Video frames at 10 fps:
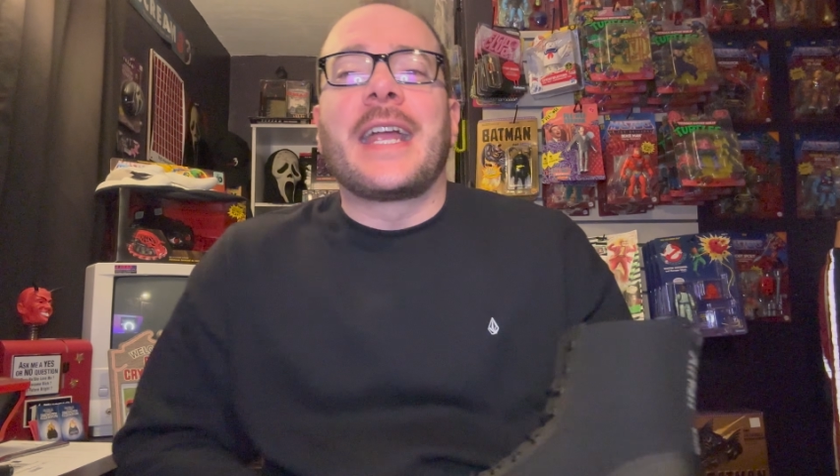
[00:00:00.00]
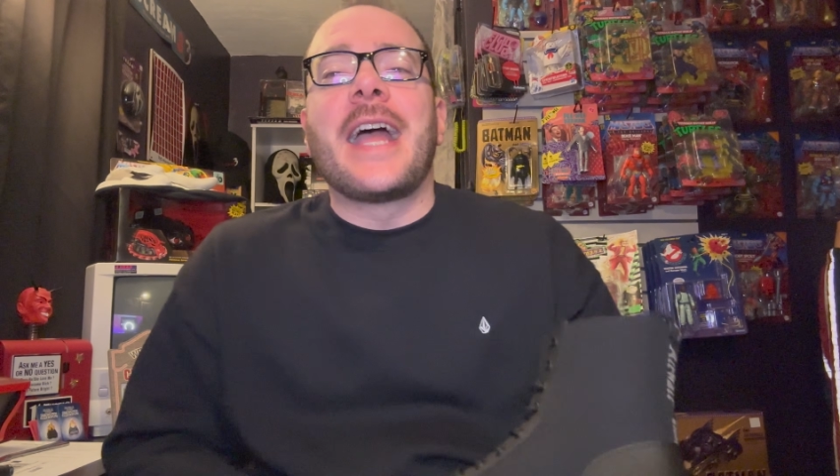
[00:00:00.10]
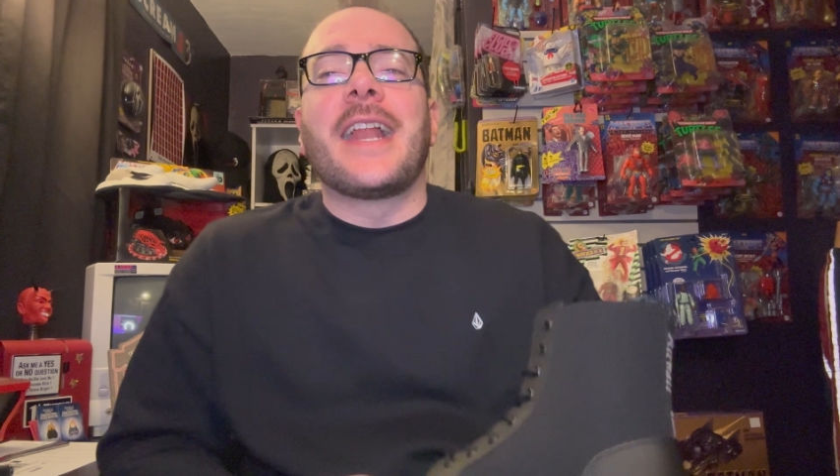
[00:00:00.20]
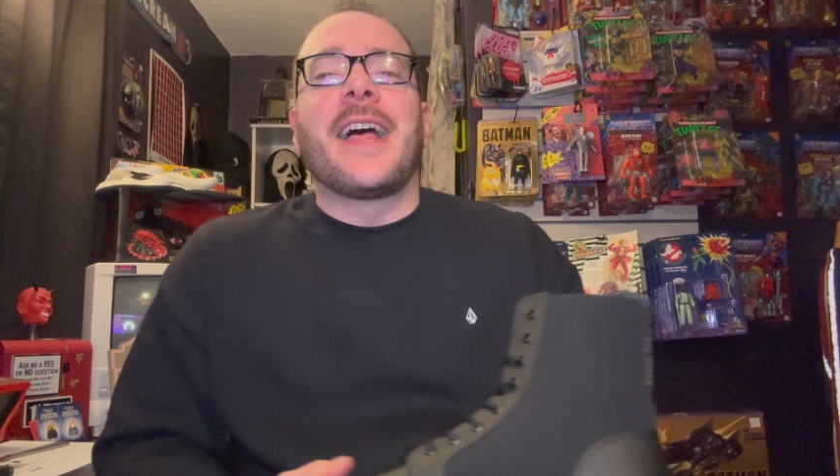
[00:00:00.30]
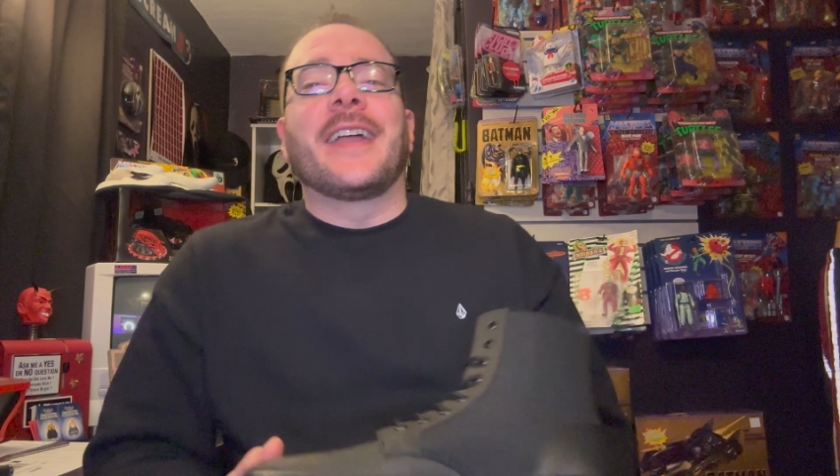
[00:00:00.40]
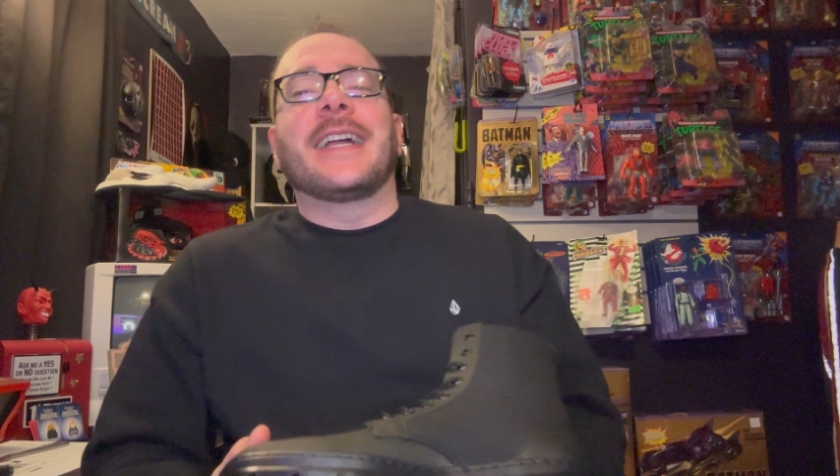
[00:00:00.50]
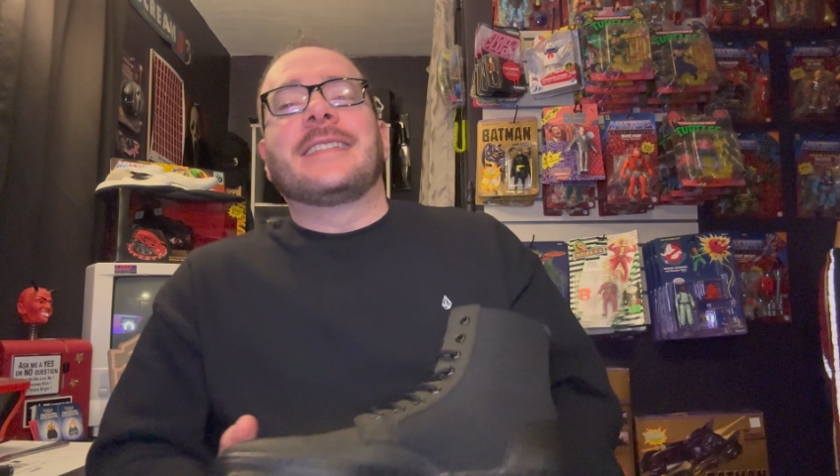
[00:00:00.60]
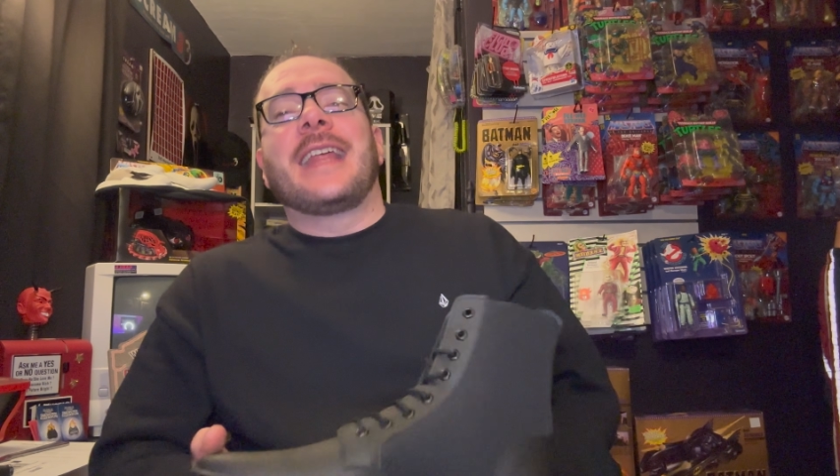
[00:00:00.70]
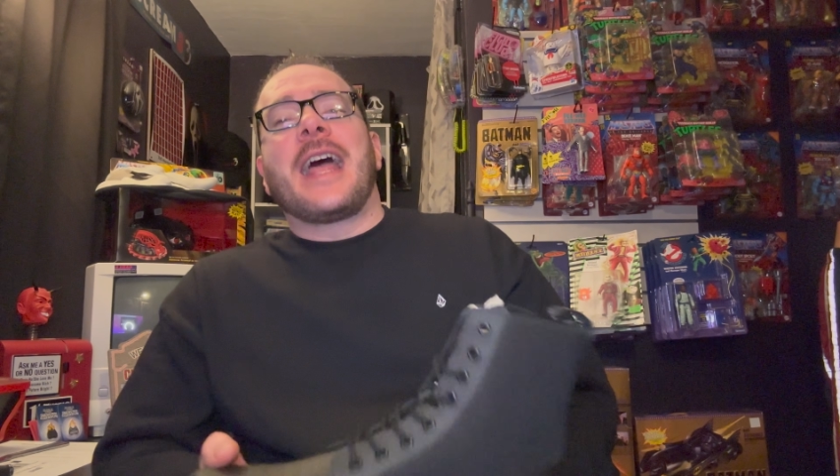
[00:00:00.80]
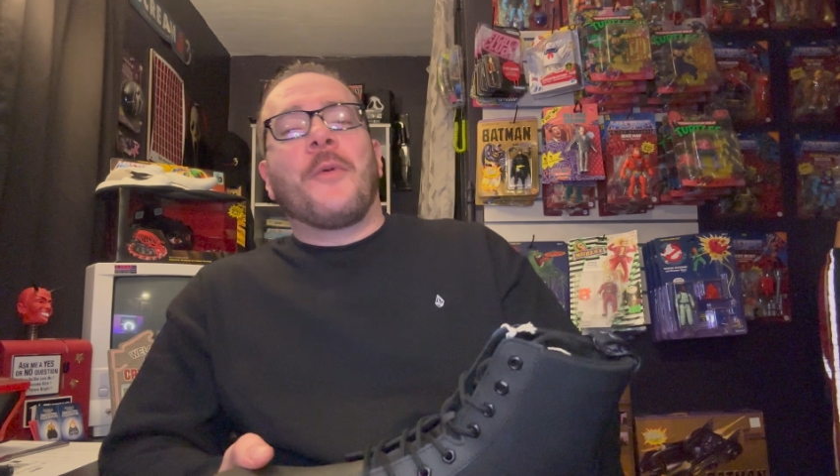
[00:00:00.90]
Like I
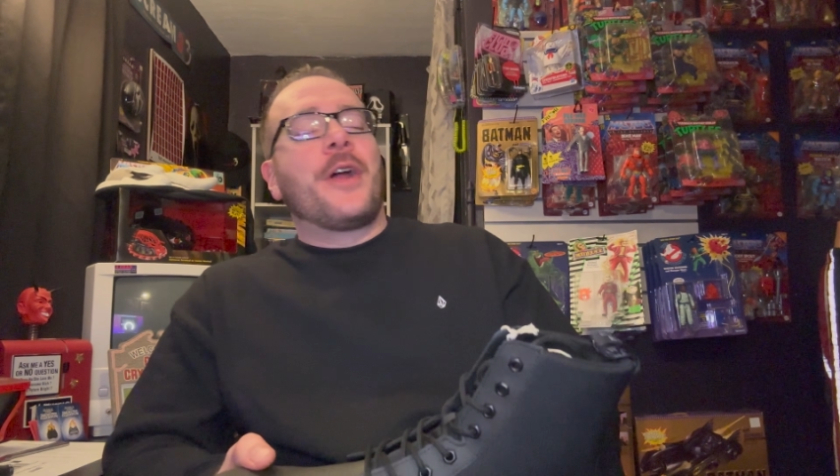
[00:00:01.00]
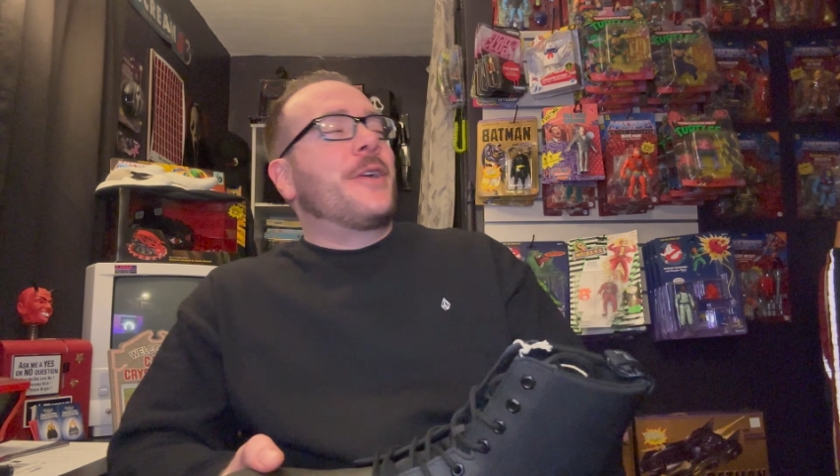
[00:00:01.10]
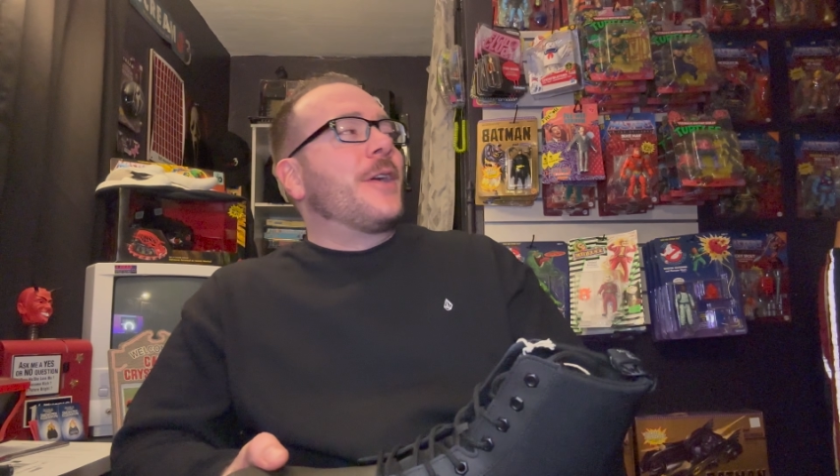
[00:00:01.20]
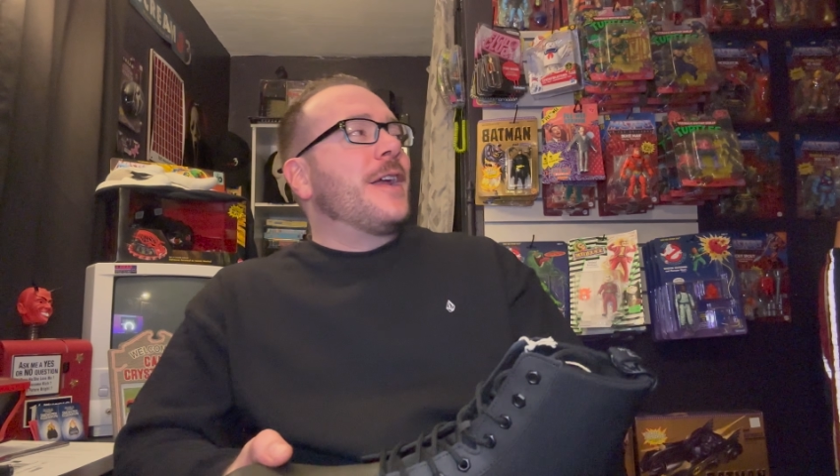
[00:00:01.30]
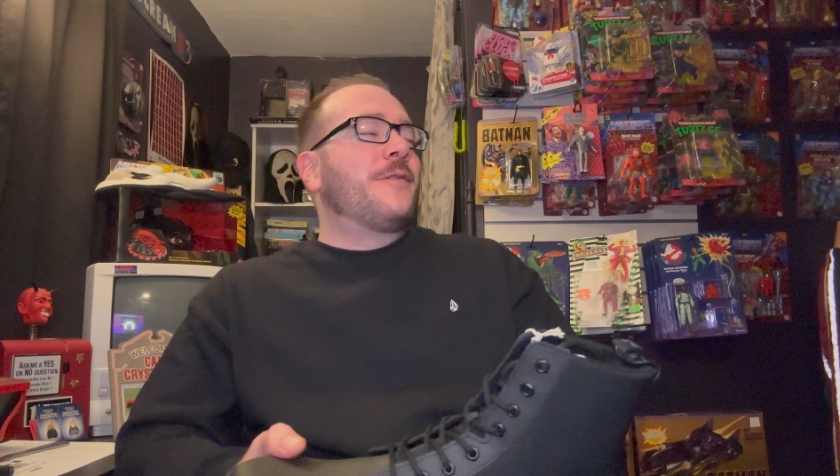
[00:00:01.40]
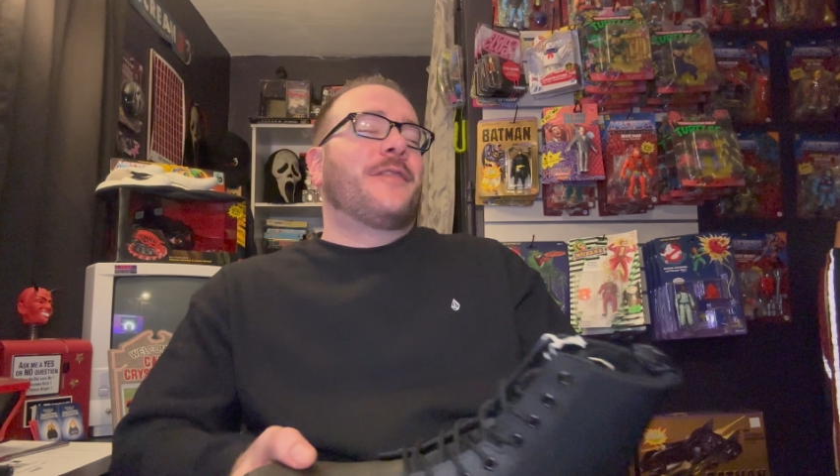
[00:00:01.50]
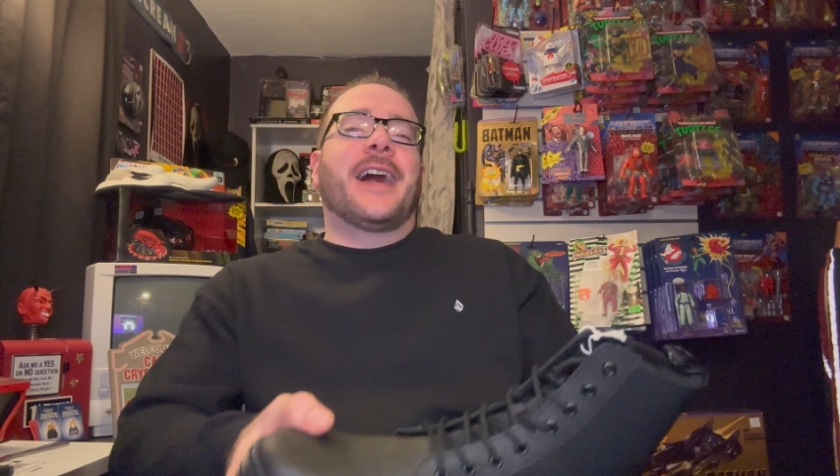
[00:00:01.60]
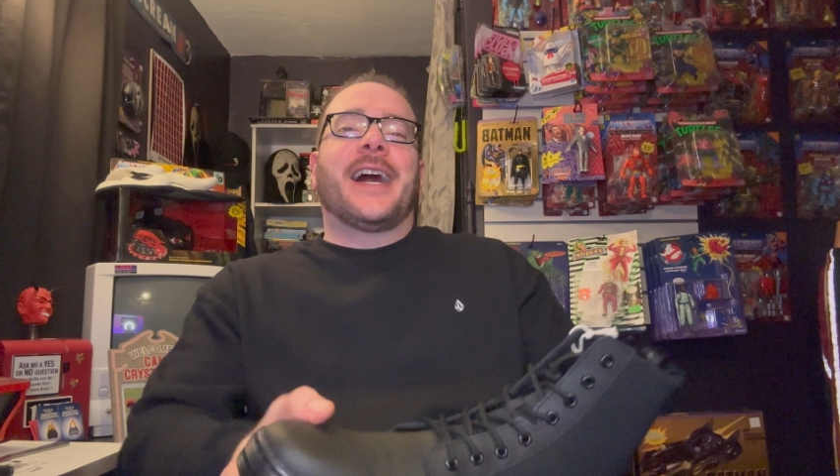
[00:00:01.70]
said, I wonder if